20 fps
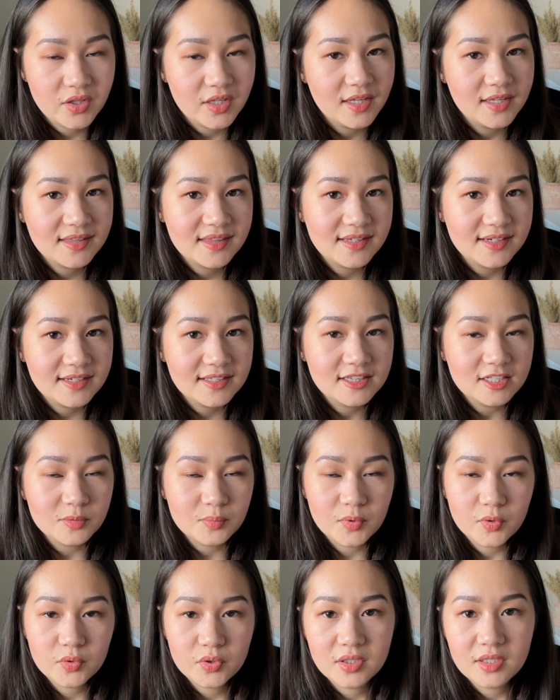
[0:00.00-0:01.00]
I think they're
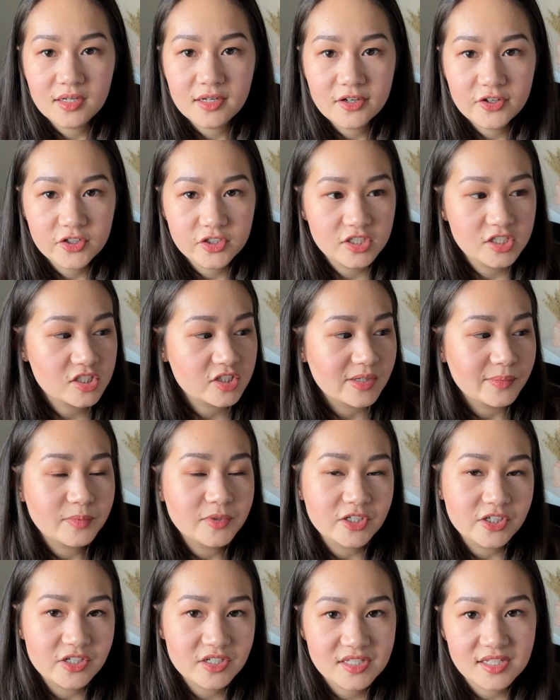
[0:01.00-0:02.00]
both good
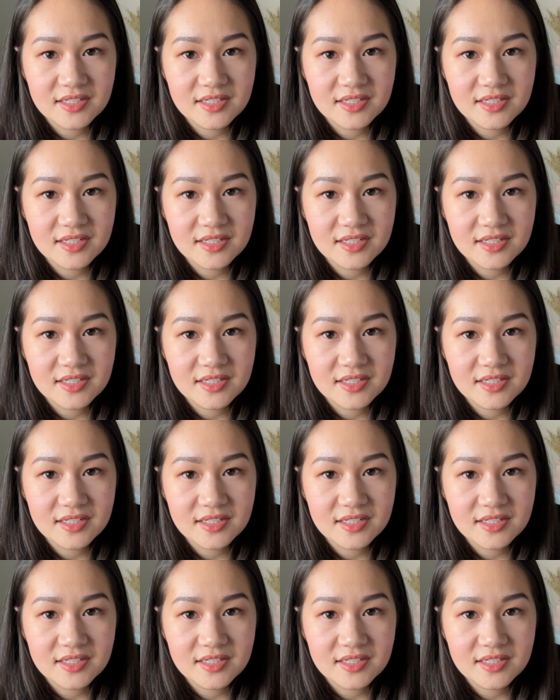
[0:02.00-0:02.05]
descriptors,